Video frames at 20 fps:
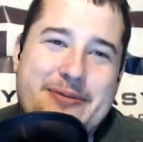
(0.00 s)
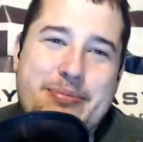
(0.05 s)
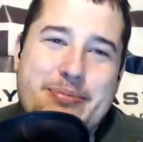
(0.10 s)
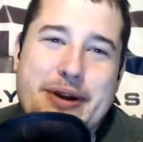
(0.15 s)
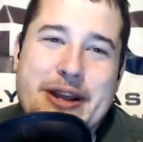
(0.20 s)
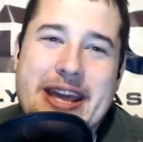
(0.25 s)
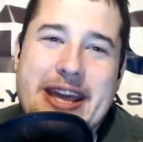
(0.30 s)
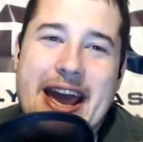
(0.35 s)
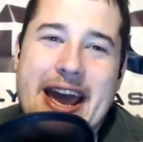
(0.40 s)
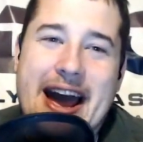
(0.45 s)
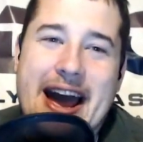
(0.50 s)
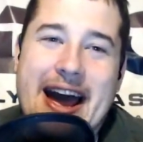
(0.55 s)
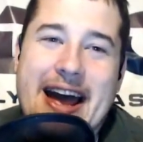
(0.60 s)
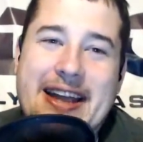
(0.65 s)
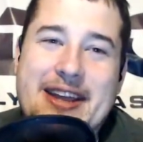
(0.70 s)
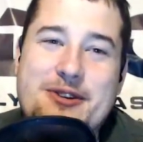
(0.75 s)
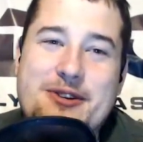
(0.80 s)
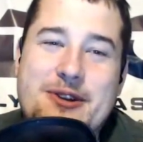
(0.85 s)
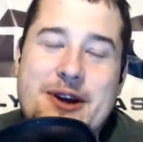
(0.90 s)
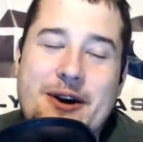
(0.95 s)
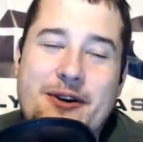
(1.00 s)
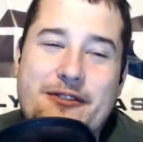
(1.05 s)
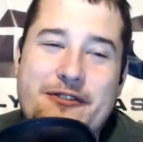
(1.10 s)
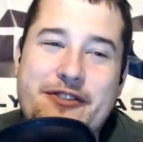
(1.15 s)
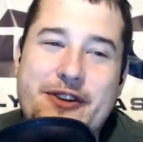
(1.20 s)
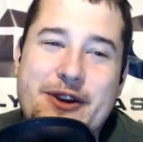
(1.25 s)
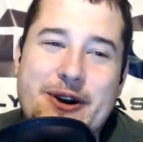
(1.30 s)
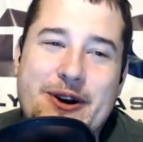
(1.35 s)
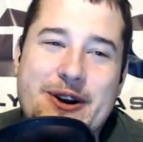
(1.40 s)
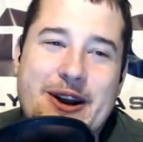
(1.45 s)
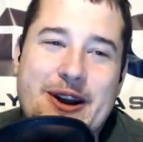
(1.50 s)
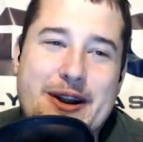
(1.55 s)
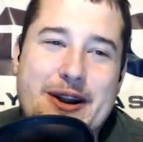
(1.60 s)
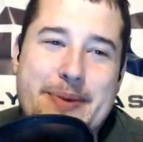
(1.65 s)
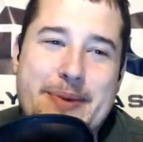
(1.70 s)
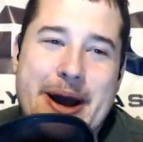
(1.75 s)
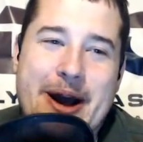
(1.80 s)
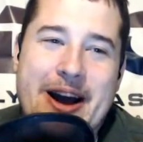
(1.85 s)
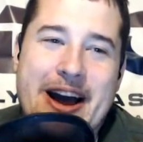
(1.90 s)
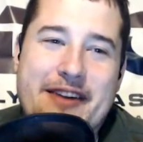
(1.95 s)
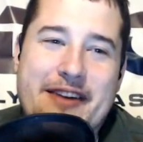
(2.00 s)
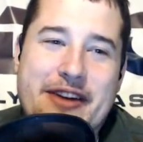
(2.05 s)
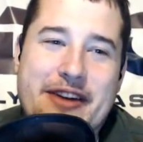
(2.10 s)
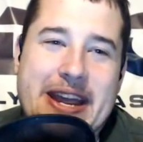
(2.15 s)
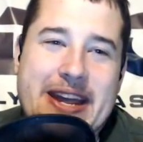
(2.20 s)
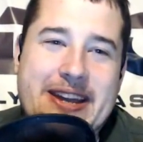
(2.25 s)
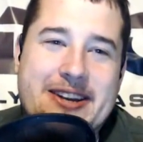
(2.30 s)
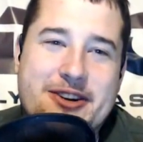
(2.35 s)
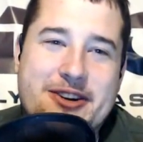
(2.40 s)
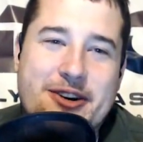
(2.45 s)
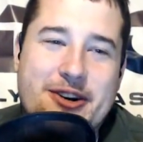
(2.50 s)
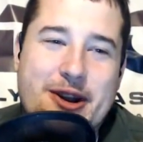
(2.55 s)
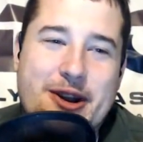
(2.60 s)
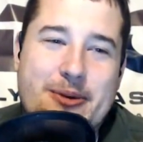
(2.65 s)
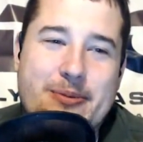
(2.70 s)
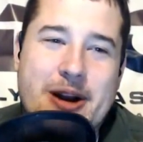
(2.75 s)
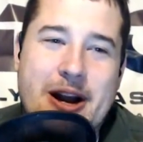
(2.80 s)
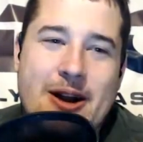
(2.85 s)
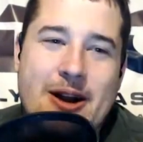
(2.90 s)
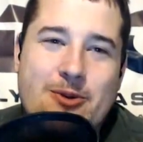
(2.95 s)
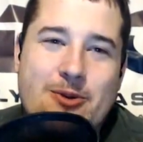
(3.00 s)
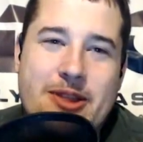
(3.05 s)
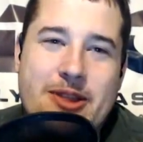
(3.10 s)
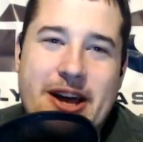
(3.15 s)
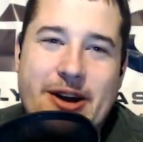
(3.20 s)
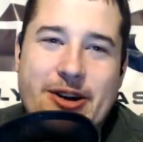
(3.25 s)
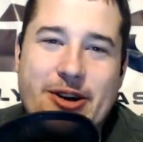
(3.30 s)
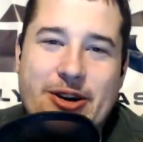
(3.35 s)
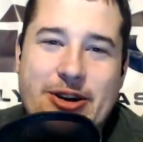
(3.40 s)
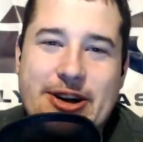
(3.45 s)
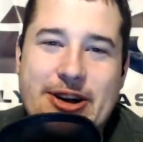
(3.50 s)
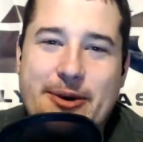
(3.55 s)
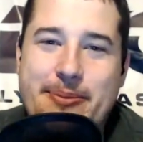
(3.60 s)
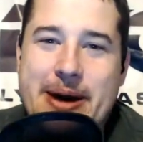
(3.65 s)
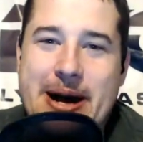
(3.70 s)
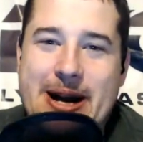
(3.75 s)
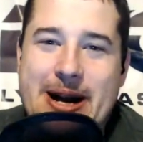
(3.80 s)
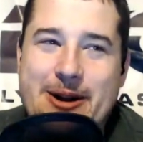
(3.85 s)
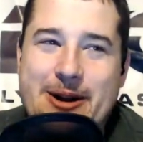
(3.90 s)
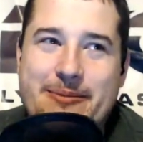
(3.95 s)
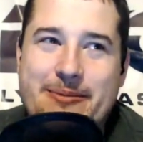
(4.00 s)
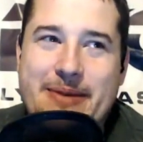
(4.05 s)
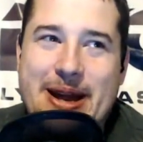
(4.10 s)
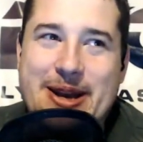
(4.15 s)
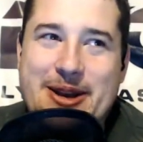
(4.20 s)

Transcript: but yeah, you don't feel good about having Antonio Brown without Odell Beckham,